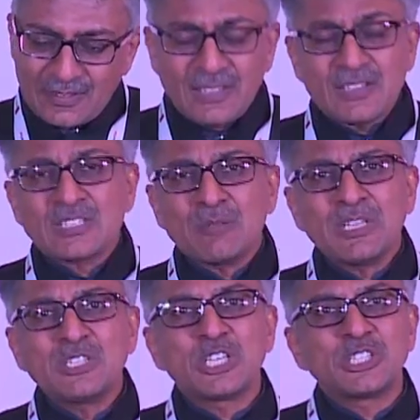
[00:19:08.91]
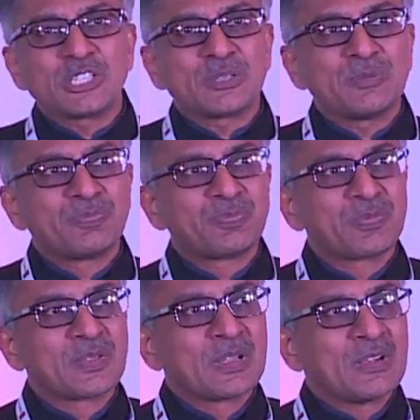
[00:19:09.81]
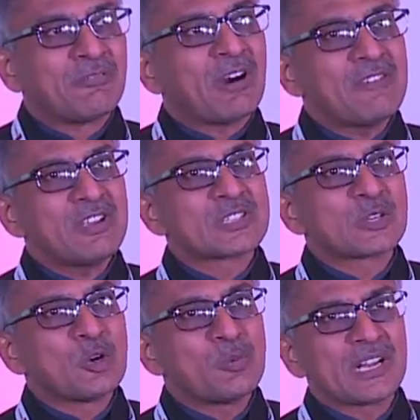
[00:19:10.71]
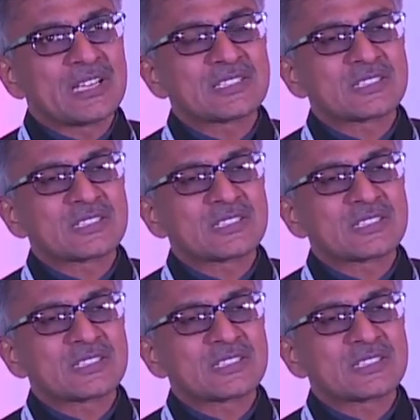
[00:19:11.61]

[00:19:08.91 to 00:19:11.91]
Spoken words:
There is something changing. 2 years ago when I